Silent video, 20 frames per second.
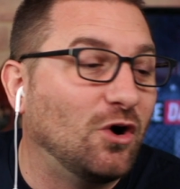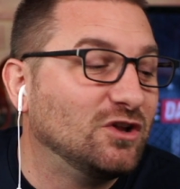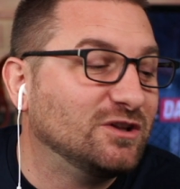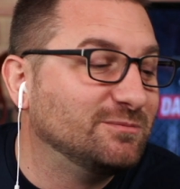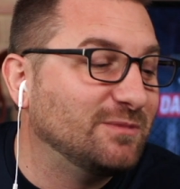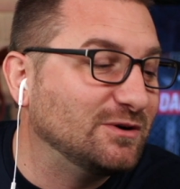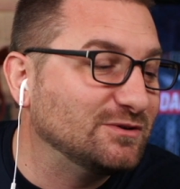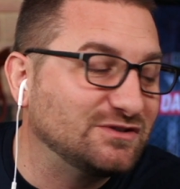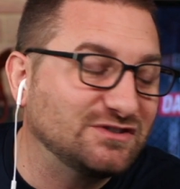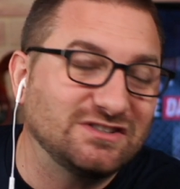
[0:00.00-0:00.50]

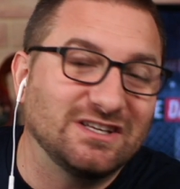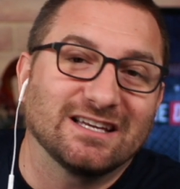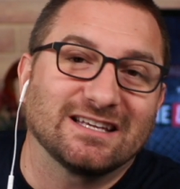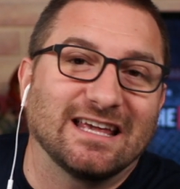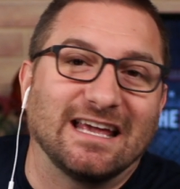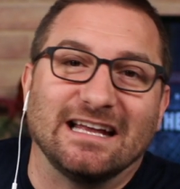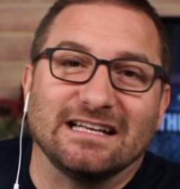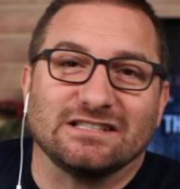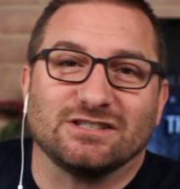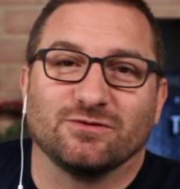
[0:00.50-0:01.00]
almost see a
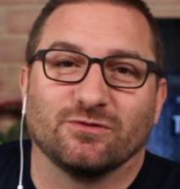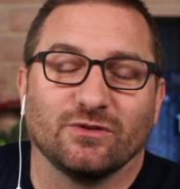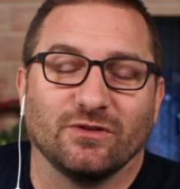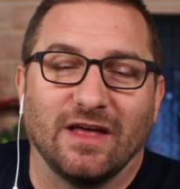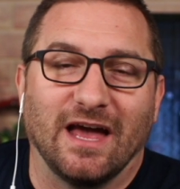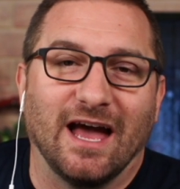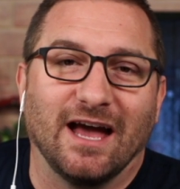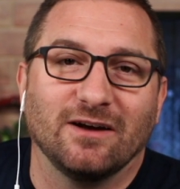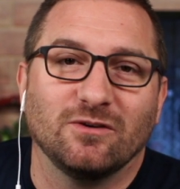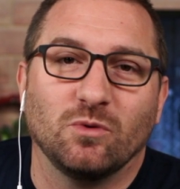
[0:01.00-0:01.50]
case for
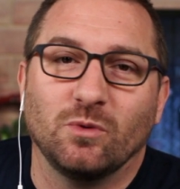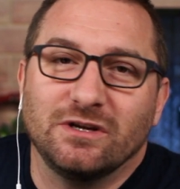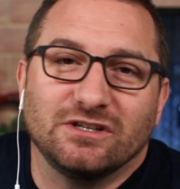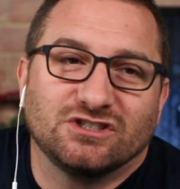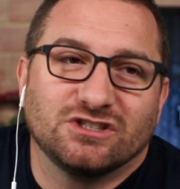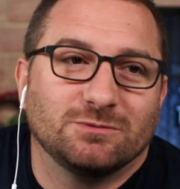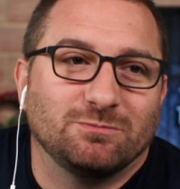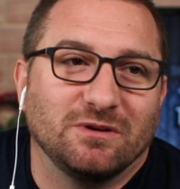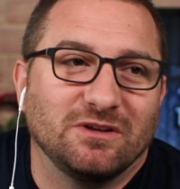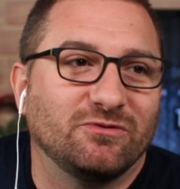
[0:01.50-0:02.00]
that. We
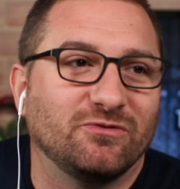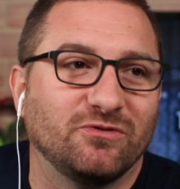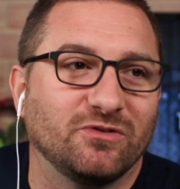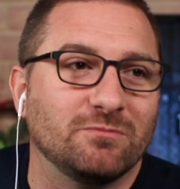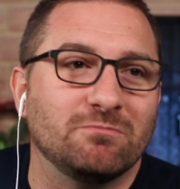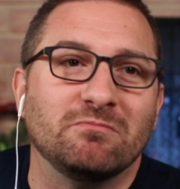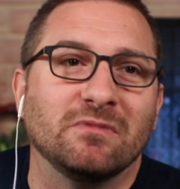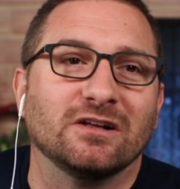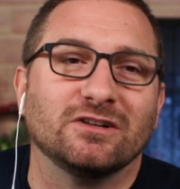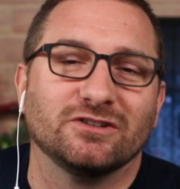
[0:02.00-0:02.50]
should be
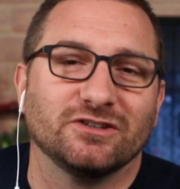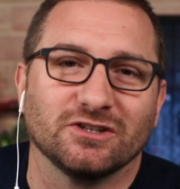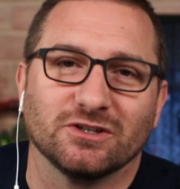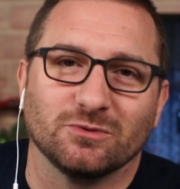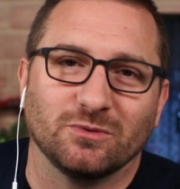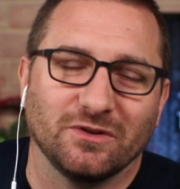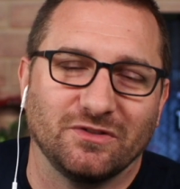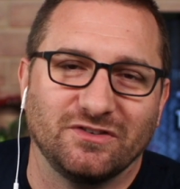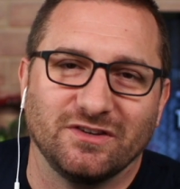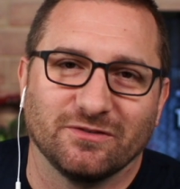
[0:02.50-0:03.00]
familiar
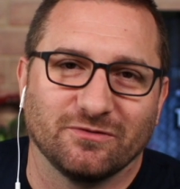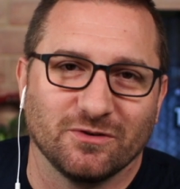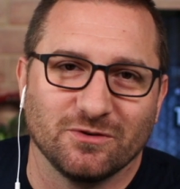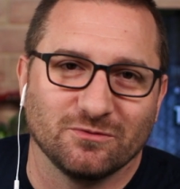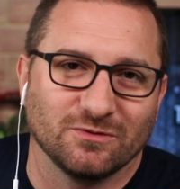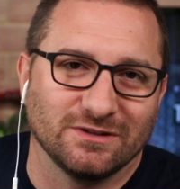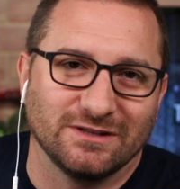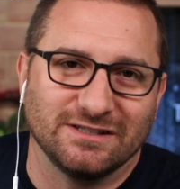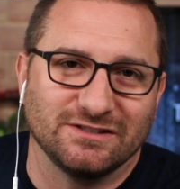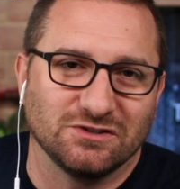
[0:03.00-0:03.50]
with different
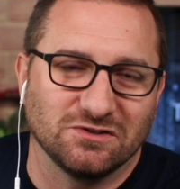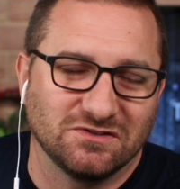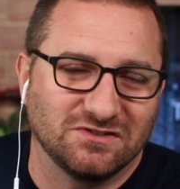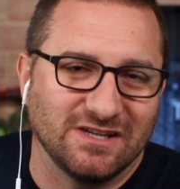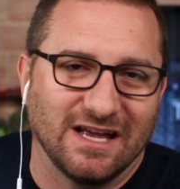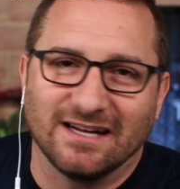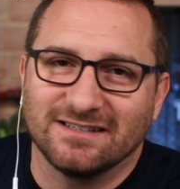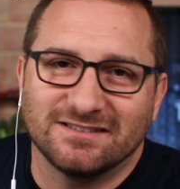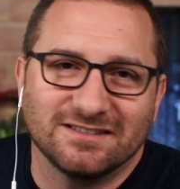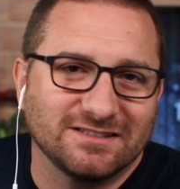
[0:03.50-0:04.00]
religious
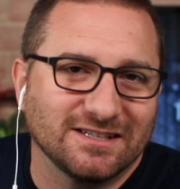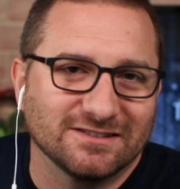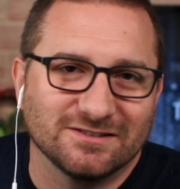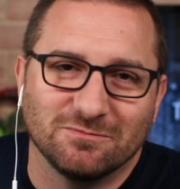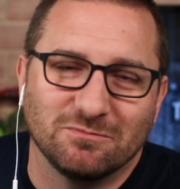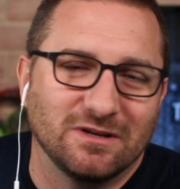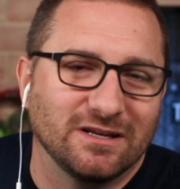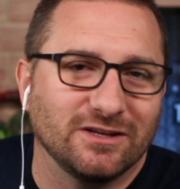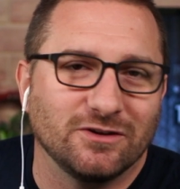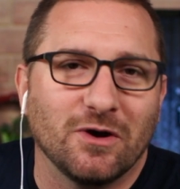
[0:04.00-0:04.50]
texts. It
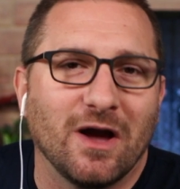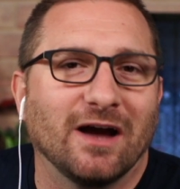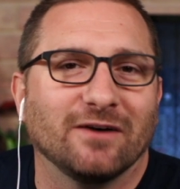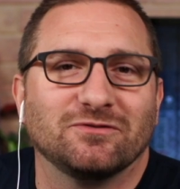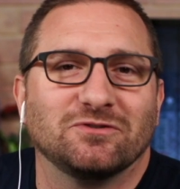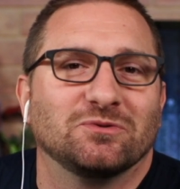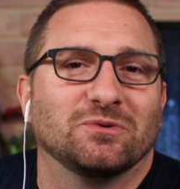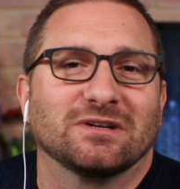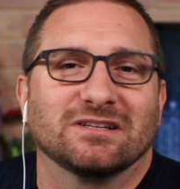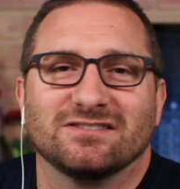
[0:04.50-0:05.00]
doesn't mean you
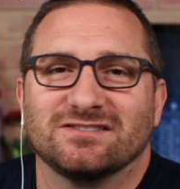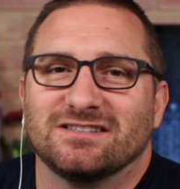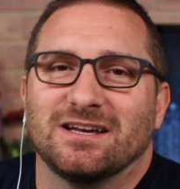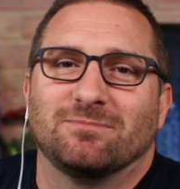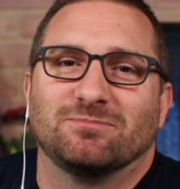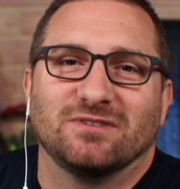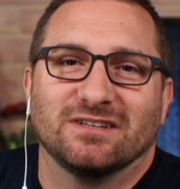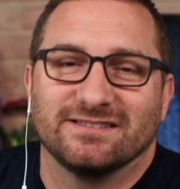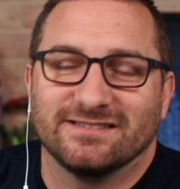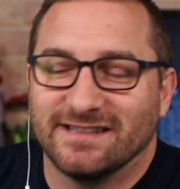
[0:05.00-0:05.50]
have to
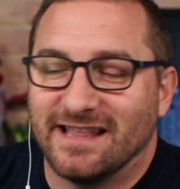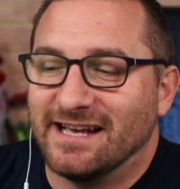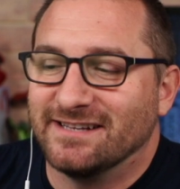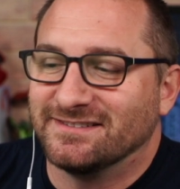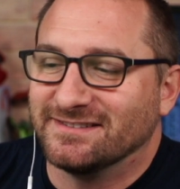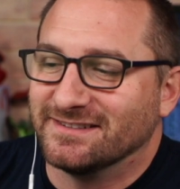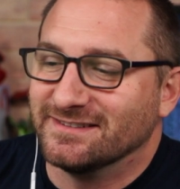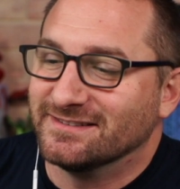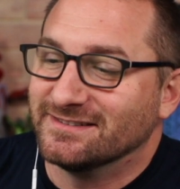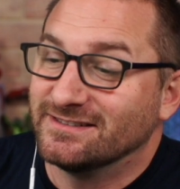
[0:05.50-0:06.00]
accept its
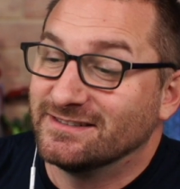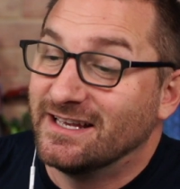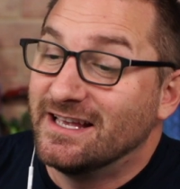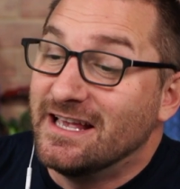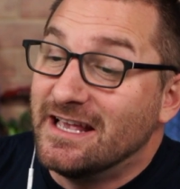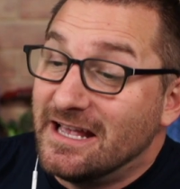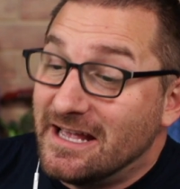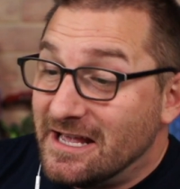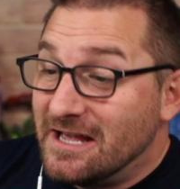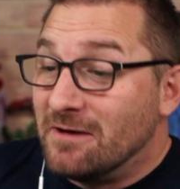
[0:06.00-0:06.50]
lessons.
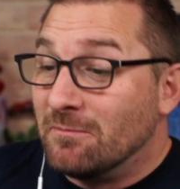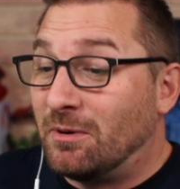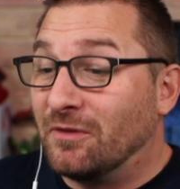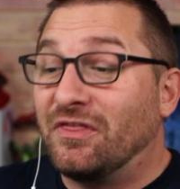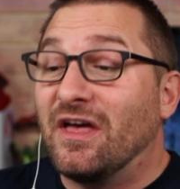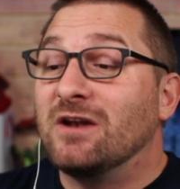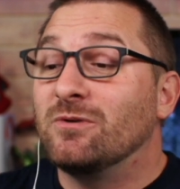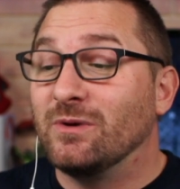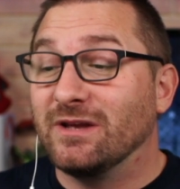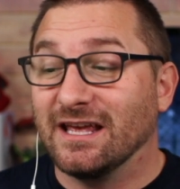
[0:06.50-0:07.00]
But
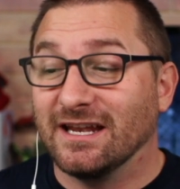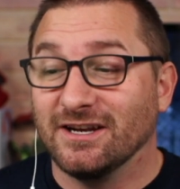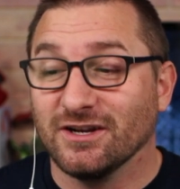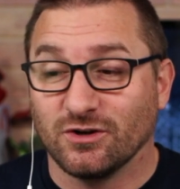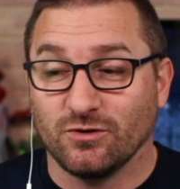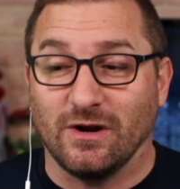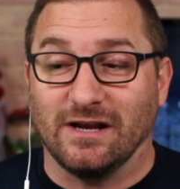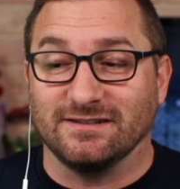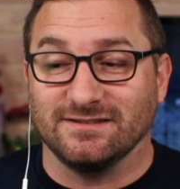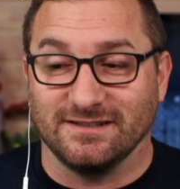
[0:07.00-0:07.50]
then we get into
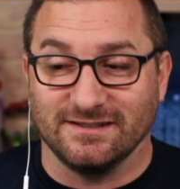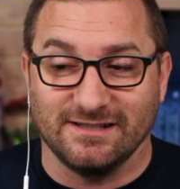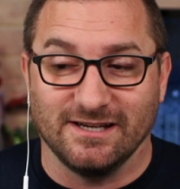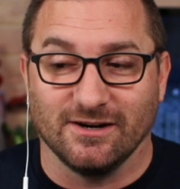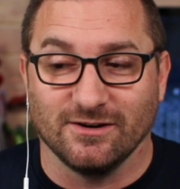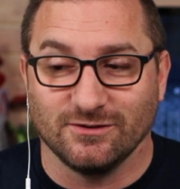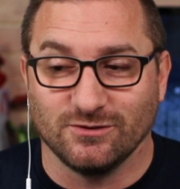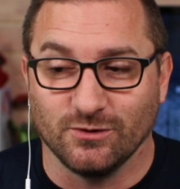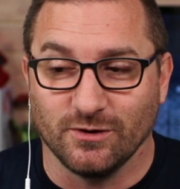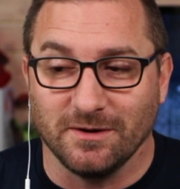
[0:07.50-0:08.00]
crazy
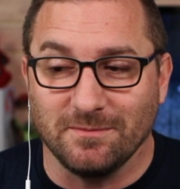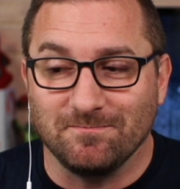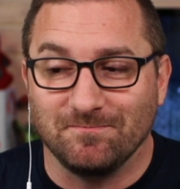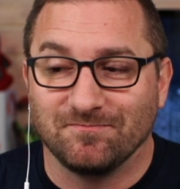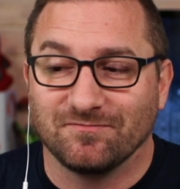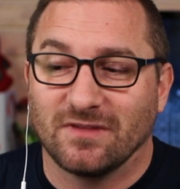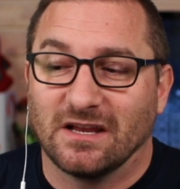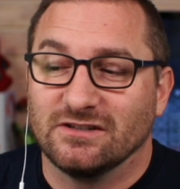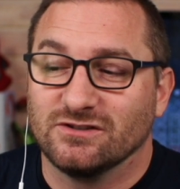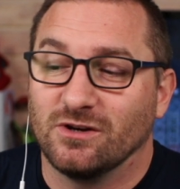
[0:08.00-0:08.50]
territory.
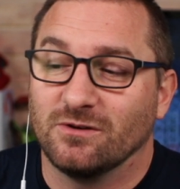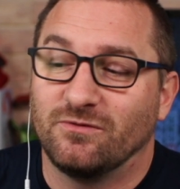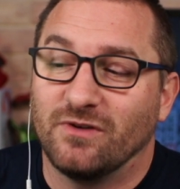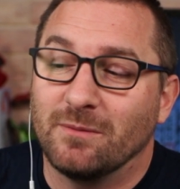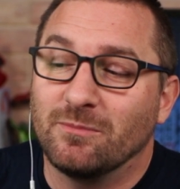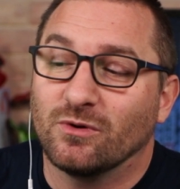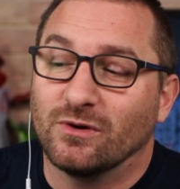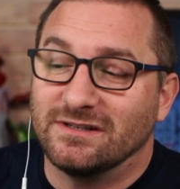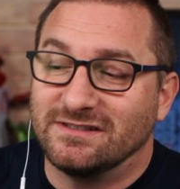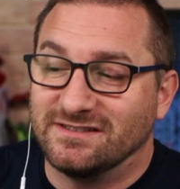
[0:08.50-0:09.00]
So on
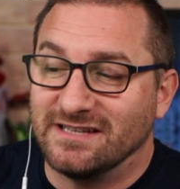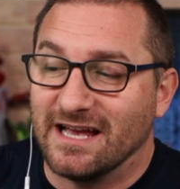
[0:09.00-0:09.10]
February